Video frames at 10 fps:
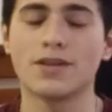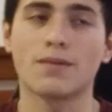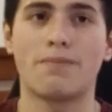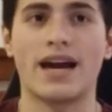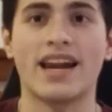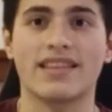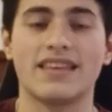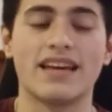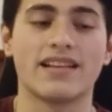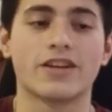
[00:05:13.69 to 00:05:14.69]
I'm not bad
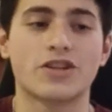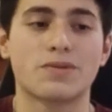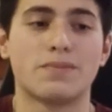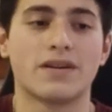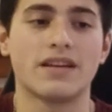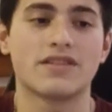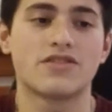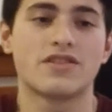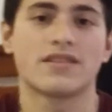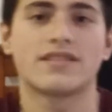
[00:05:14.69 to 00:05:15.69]
at English, but
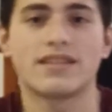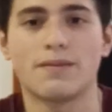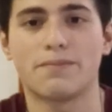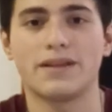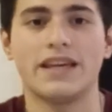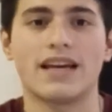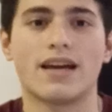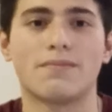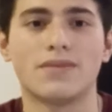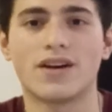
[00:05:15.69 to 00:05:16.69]
it's just
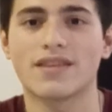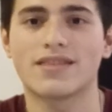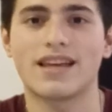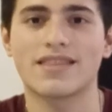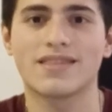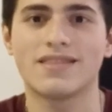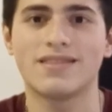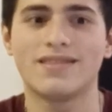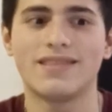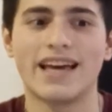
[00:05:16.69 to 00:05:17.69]
simply I'm not that
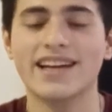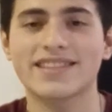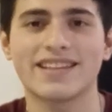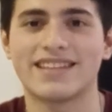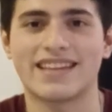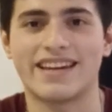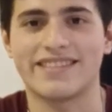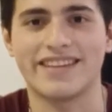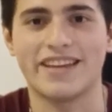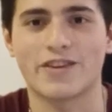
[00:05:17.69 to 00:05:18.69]
excellent at
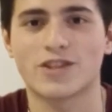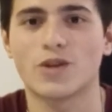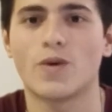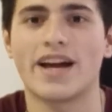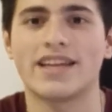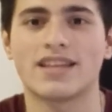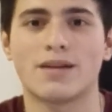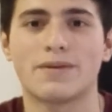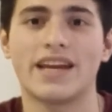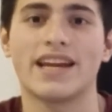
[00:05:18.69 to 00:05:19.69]
it either, so I
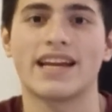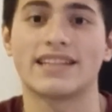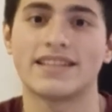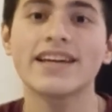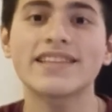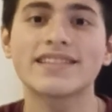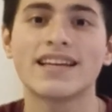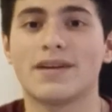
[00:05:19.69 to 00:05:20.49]
ended up getting a 6.